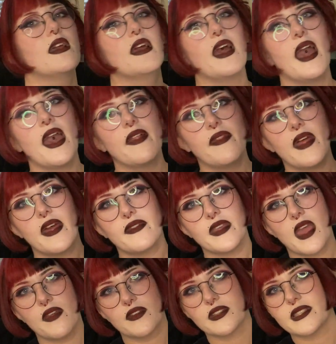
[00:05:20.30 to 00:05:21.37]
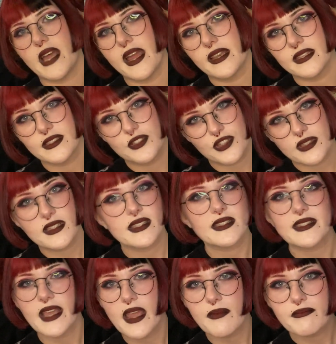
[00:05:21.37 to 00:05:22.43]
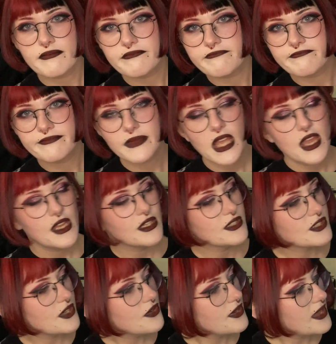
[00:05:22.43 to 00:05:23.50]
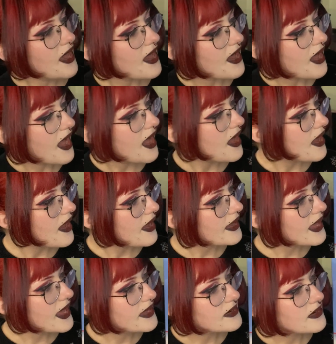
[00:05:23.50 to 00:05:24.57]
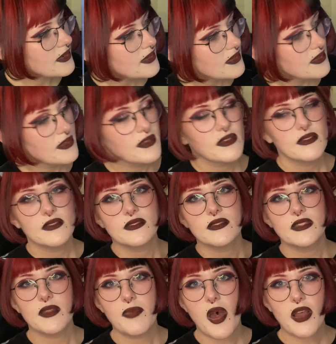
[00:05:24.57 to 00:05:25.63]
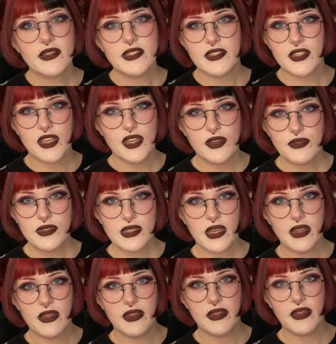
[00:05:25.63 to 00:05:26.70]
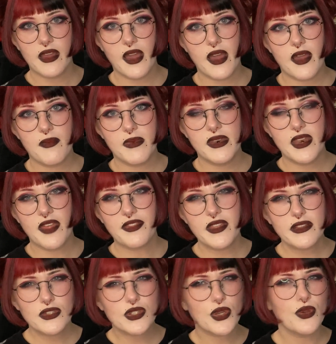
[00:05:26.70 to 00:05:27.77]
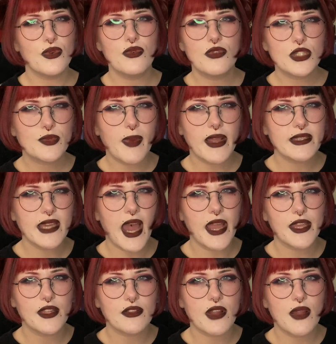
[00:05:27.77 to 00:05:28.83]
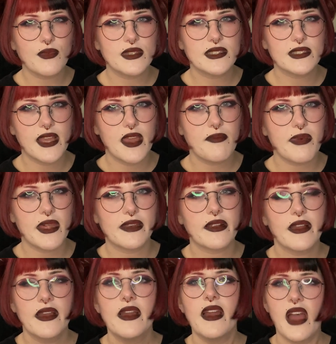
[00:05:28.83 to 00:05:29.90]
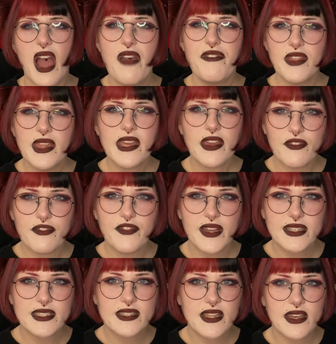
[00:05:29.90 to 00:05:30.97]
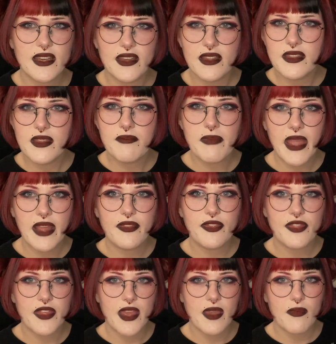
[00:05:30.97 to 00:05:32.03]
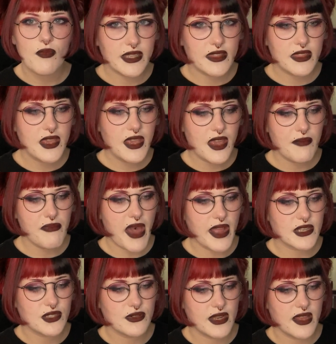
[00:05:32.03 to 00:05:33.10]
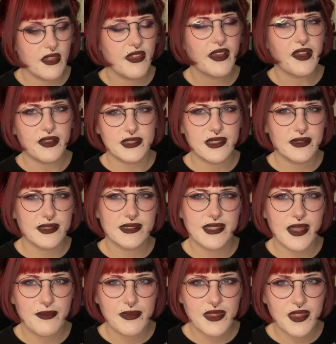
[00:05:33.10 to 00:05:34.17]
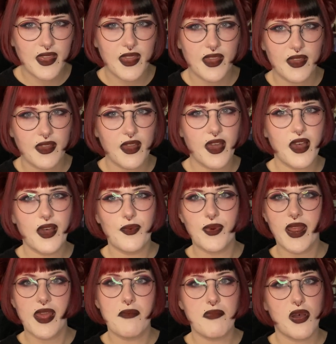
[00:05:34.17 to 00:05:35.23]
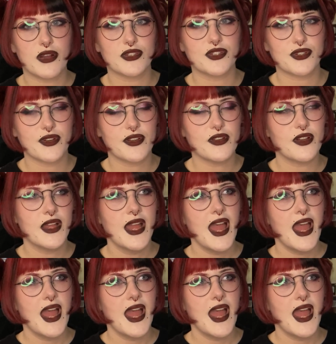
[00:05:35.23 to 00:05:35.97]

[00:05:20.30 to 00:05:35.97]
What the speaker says: And then the other side is just the same. So yeah, again, the box is cute. Nothing too spectacular, I would say, but I feel like it fits the maid theme. Thinking back to it, I think I said the same thing when I unboxed Juriel.